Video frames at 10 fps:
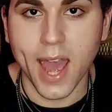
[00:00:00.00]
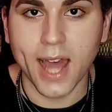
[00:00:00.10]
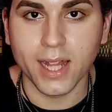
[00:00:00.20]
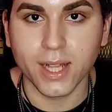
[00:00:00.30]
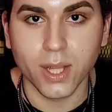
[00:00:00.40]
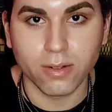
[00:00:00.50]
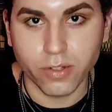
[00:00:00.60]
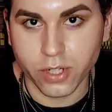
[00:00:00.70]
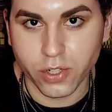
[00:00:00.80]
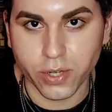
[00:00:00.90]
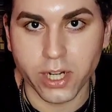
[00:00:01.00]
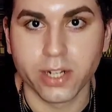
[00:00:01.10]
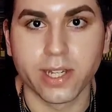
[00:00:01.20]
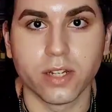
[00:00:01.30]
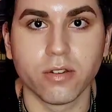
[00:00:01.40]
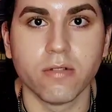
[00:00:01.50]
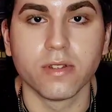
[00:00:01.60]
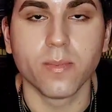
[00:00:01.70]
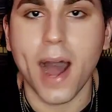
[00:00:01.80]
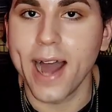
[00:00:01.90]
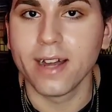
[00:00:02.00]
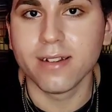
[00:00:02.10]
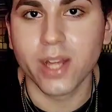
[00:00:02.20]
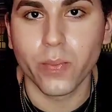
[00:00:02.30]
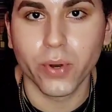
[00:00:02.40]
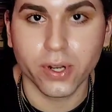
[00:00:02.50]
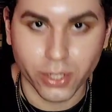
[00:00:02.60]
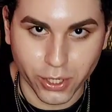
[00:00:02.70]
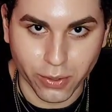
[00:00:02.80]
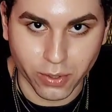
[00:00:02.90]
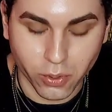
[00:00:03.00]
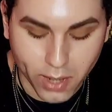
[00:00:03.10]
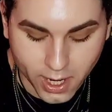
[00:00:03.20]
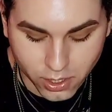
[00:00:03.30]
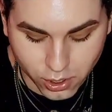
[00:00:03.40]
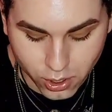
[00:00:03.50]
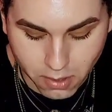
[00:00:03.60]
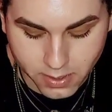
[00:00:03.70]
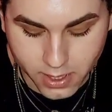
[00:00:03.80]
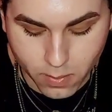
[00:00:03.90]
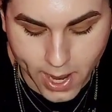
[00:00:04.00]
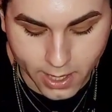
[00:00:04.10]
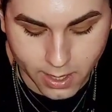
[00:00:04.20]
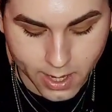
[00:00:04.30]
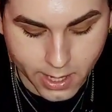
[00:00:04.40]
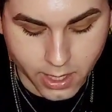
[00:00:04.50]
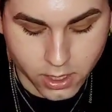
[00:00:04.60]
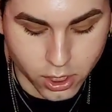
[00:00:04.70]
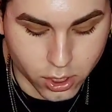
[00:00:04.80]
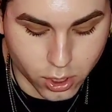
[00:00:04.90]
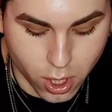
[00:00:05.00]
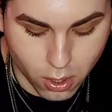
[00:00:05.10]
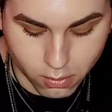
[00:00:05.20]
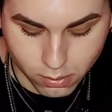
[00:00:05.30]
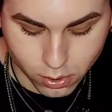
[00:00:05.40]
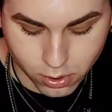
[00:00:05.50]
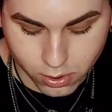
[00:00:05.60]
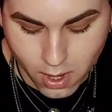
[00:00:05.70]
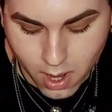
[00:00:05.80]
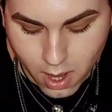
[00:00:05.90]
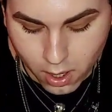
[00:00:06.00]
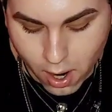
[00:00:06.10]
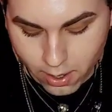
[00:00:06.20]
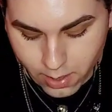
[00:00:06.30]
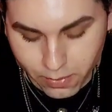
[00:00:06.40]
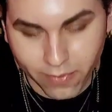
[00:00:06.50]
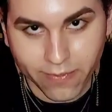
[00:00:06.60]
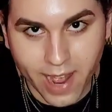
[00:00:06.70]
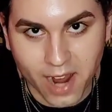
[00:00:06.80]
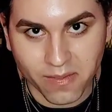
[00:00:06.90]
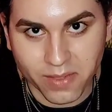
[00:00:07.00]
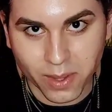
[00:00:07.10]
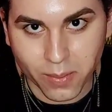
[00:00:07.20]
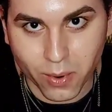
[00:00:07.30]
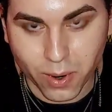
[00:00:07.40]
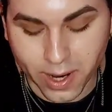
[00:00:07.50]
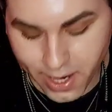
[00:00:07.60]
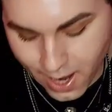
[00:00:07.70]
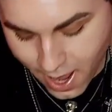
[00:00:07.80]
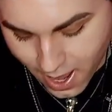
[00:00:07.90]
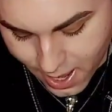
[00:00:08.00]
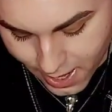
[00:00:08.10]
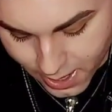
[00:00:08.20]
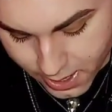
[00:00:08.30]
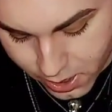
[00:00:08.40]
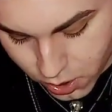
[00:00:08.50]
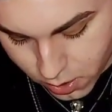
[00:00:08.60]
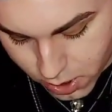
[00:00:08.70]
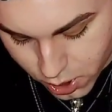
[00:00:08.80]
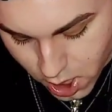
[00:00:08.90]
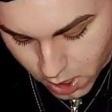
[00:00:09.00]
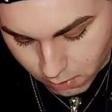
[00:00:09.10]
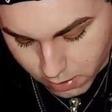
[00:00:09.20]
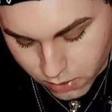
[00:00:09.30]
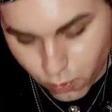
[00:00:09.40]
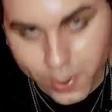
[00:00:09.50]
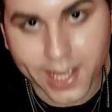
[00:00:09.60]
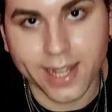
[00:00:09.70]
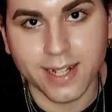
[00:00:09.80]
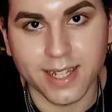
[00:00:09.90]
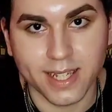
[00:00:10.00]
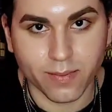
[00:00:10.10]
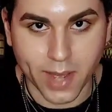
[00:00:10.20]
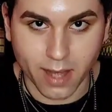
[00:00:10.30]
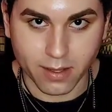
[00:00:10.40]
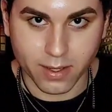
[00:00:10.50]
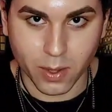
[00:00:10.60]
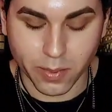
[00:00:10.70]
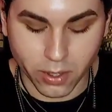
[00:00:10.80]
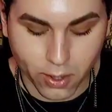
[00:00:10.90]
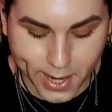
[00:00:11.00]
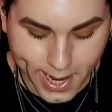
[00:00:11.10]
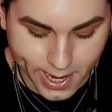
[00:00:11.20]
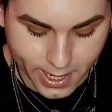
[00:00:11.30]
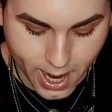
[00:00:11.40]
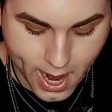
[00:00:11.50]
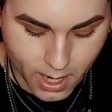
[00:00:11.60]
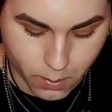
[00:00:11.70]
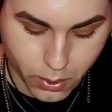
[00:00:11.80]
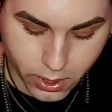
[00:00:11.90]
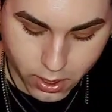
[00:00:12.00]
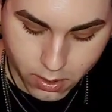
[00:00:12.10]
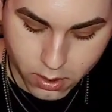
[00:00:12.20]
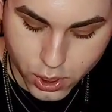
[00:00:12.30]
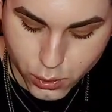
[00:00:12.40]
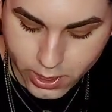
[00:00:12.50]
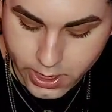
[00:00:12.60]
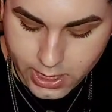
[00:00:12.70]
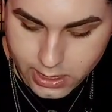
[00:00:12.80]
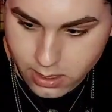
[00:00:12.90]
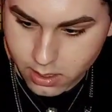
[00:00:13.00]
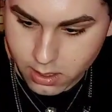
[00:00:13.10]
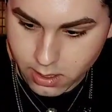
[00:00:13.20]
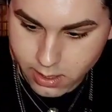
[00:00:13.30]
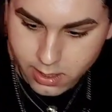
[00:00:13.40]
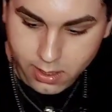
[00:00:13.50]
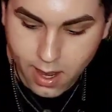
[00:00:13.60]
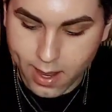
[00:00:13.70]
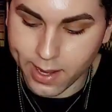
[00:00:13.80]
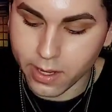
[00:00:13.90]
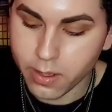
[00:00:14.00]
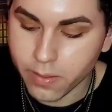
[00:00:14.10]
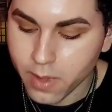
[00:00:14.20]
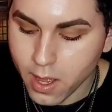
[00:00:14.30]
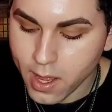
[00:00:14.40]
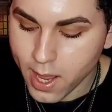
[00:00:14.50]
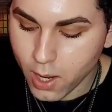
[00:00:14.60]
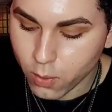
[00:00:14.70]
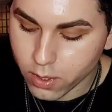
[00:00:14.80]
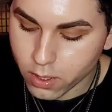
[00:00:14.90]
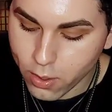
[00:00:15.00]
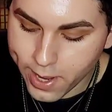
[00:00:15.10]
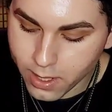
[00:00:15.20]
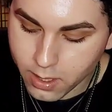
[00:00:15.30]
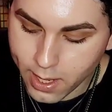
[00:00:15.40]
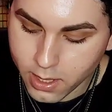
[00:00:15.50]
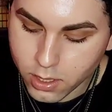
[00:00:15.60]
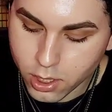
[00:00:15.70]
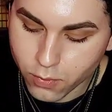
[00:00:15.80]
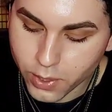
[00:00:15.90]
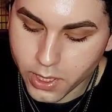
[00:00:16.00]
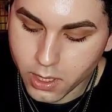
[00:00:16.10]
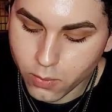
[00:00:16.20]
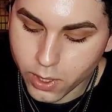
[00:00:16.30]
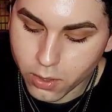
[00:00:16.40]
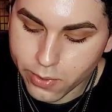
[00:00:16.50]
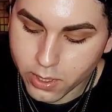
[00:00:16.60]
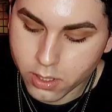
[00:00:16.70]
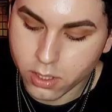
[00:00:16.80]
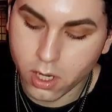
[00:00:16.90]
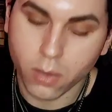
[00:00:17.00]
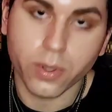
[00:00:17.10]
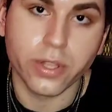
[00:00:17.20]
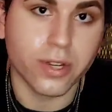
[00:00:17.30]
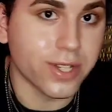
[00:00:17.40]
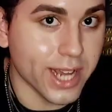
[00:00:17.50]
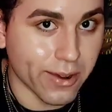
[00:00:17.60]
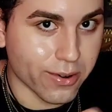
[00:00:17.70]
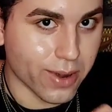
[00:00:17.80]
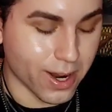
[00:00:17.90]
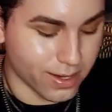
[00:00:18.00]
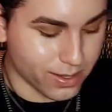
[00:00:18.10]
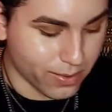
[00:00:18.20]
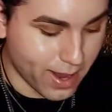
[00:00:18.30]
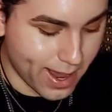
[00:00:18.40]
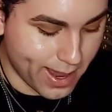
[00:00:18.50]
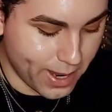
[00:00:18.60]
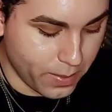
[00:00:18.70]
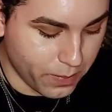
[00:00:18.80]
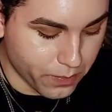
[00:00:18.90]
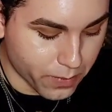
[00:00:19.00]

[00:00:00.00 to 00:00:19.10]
Hello, trick-or-treaters that chose pile number 2. You guys chose the magnetic stones, card number 5, the boy, and your charm was wicked spells. So I'm going to go ahead and put your little trinkets to the side, and we're going to go ahead and get into your reading. We are going to start with your tarot cards, okay?